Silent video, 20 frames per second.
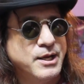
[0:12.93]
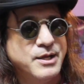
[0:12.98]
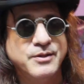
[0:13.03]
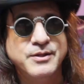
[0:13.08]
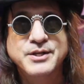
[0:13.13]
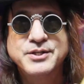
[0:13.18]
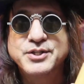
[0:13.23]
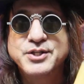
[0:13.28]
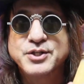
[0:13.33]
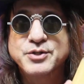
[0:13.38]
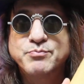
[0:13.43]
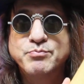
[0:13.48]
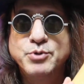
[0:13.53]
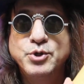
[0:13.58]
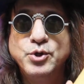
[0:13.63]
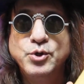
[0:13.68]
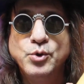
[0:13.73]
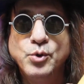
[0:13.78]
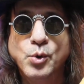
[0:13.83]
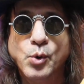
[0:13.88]
This is
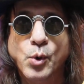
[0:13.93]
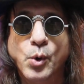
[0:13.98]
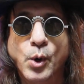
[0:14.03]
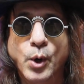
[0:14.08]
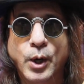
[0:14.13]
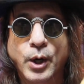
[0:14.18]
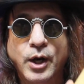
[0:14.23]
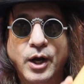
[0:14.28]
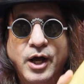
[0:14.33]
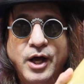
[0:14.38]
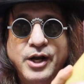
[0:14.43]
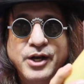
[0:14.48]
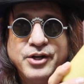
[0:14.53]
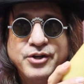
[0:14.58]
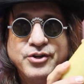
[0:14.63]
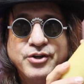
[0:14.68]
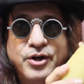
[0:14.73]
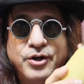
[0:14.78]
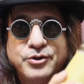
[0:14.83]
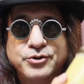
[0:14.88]
pure,
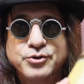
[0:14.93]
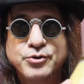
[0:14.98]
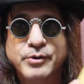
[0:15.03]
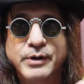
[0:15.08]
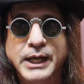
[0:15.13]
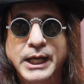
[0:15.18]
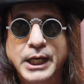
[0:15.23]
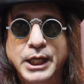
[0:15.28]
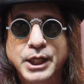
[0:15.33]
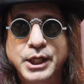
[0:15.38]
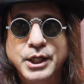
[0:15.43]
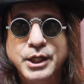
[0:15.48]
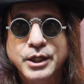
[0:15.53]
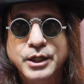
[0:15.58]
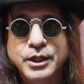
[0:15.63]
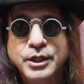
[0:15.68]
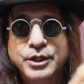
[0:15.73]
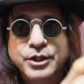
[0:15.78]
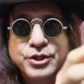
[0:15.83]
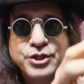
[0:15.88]
unadulterated
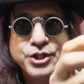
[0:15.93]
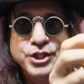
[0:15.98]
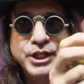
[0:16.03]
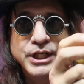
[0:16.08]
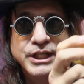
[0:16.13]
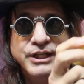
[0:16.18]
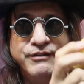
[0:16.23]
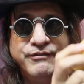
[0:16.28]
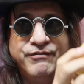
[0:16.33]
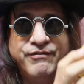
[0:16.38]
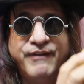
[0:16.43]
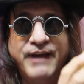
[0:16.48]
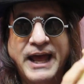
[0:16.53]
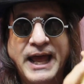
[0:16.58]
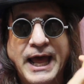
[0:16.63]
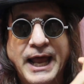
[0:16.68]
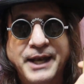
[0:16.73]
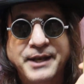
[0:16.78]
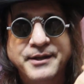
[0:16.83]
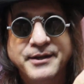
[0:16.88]
chicken
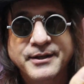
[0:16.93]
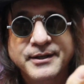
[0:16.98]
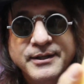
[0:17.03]
fat,